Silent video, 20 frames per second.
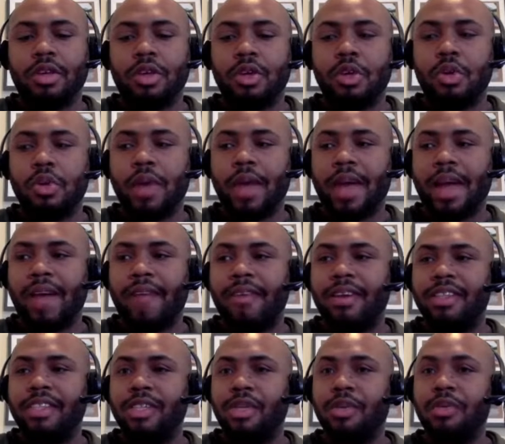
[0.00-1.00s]
you have
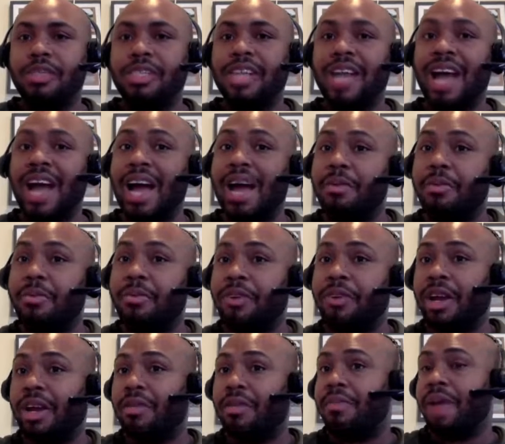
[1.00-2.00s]
a certain time
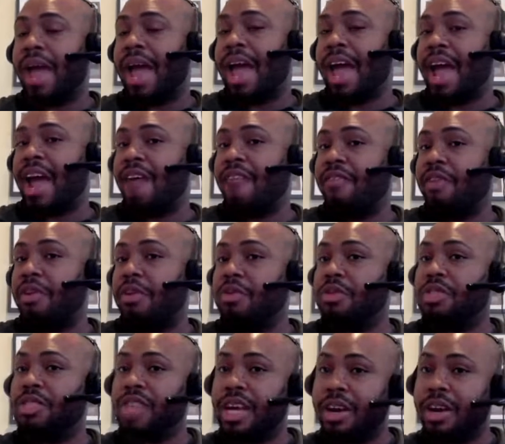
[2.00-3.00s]
frame after you
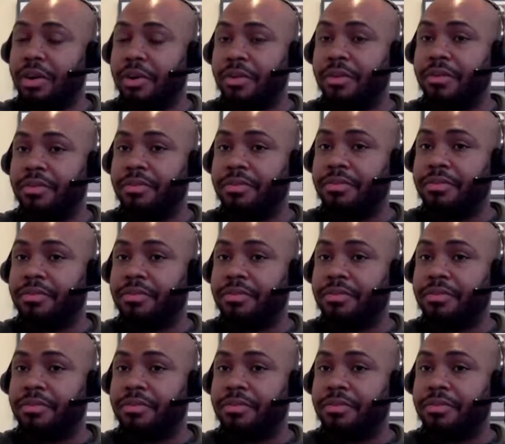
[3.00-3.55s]
sell